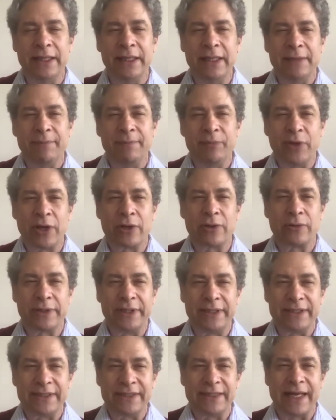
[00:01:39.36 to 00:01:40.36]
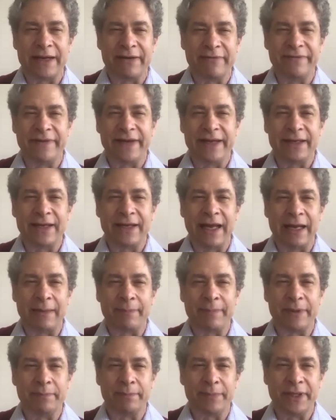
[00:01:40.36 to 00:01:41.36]
not only does that event
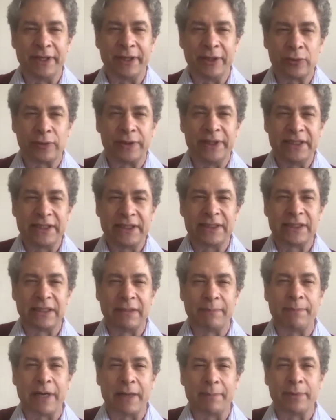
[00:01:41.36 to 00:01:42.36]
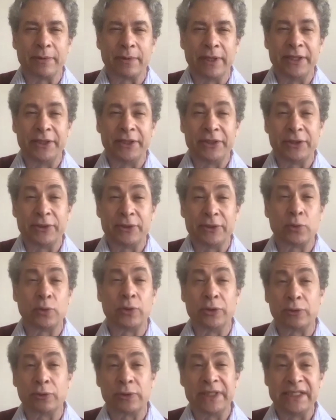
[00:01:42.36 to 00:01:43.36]
happen, but increases the population, so
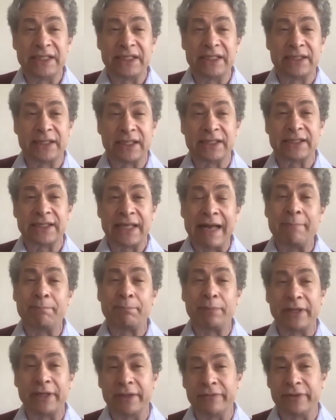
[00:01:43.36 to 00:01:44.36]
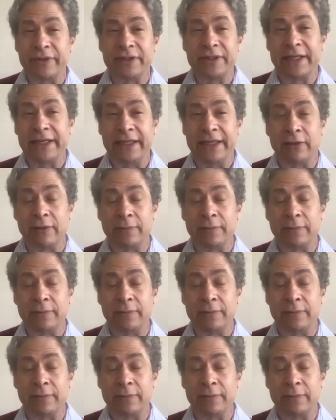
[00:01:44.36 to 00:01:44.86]
increases the sampling of the tail.